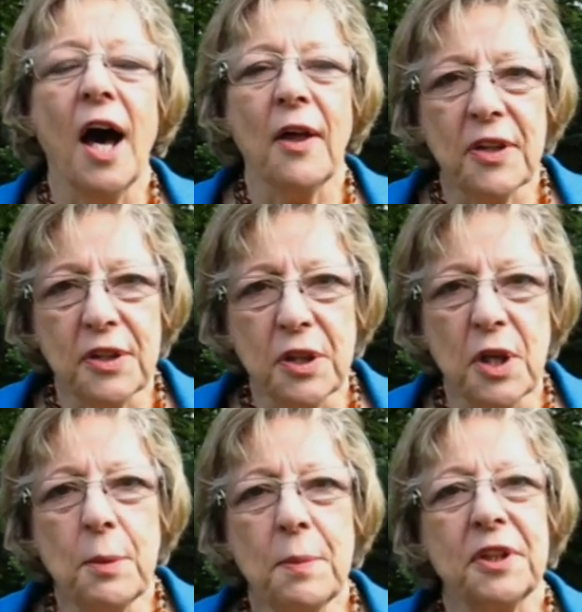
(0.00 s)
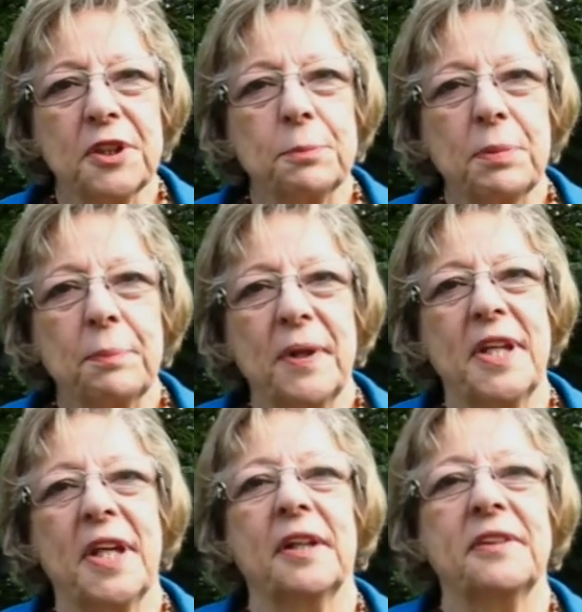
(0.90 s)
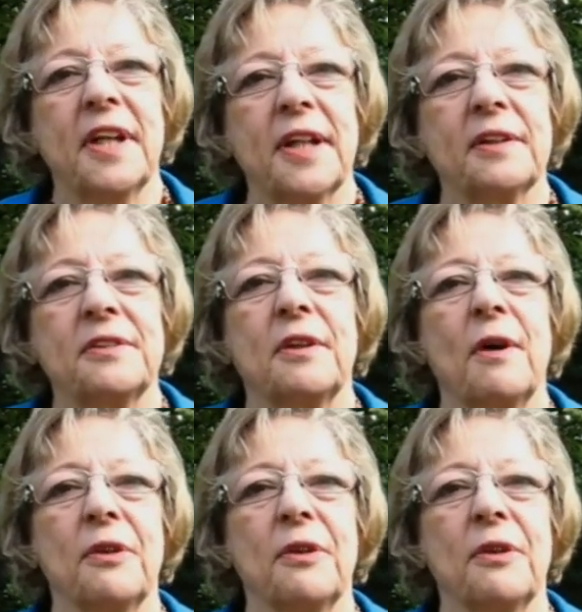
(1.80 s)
and that nobody should be paying tax